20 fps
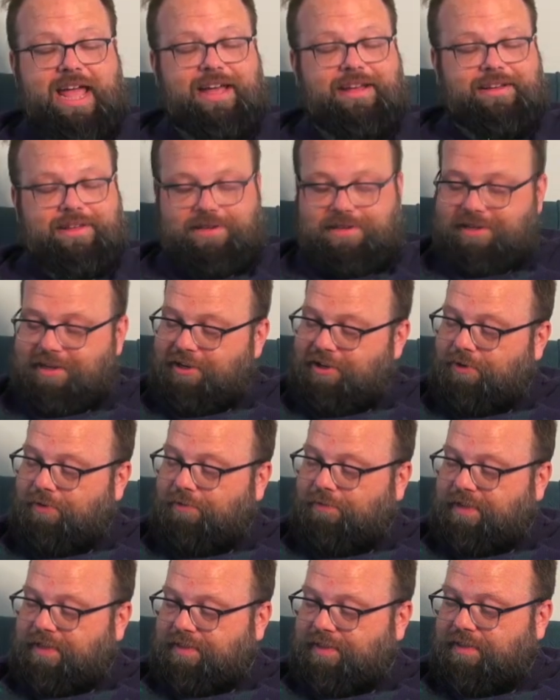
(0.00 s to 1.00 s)
And
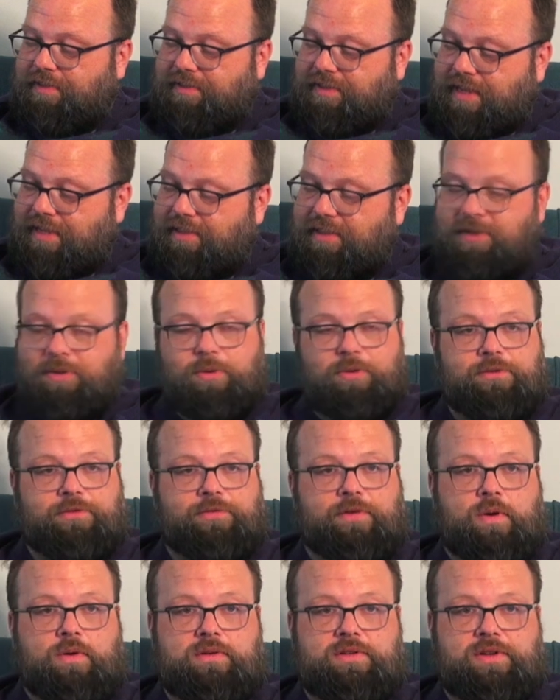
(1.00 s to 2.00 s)
continued visits at the old
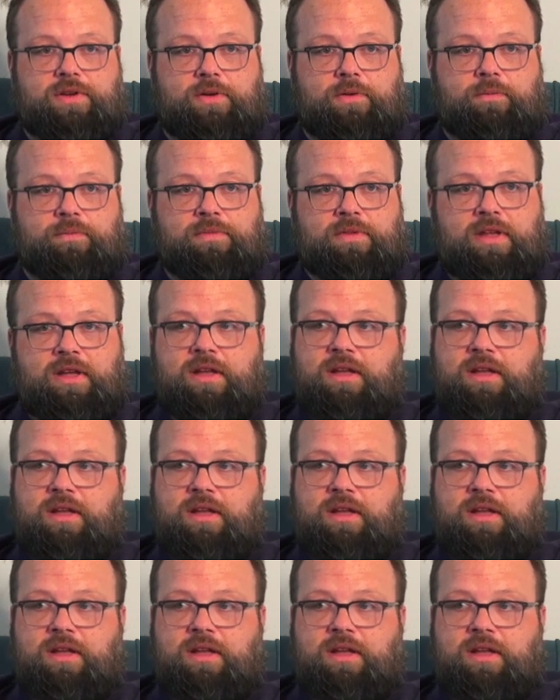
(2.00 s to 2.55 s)
folks' home.